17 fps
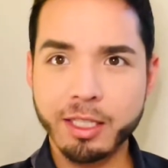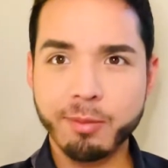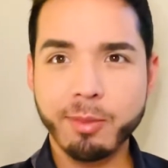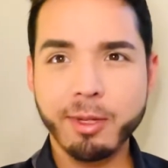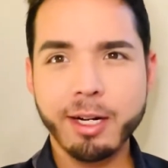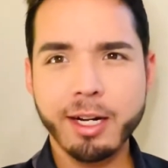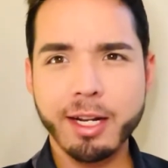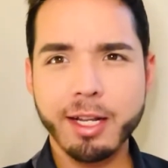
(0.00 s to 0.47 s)

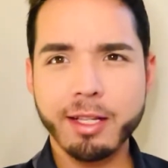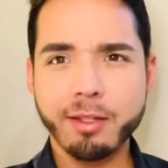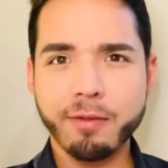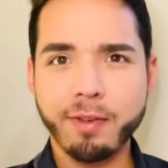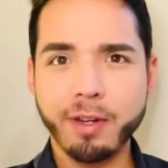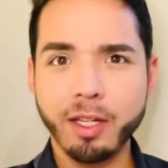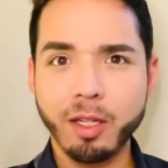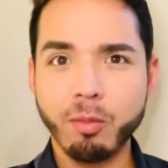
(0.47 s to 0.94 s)
but it is
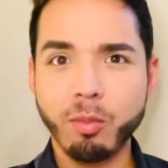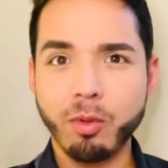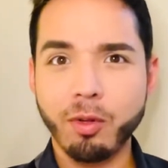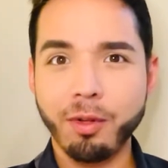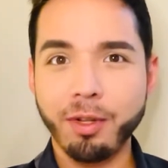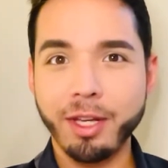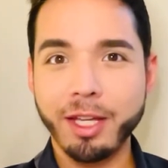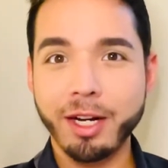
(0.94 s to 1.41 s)

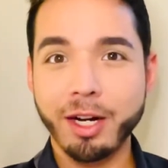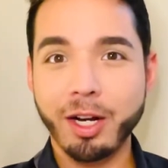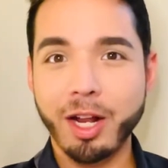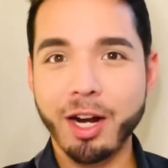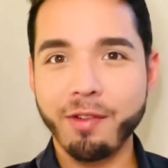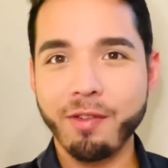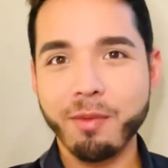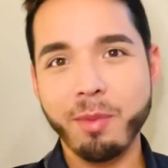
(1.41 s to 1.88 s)
available in a
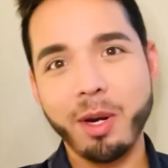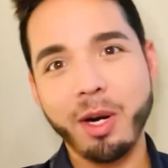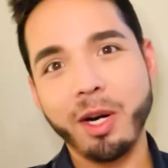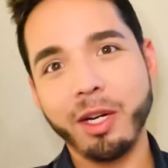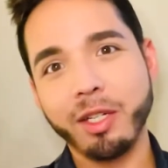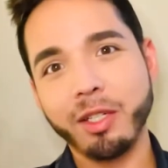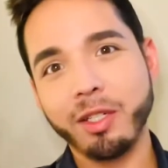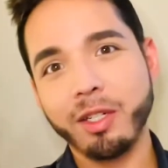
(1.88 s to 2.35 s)
lot of
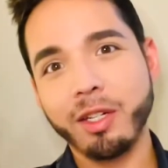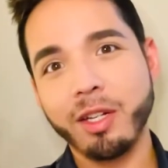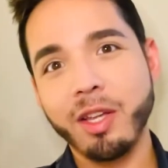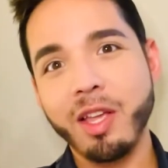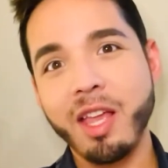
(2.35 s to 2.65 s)
American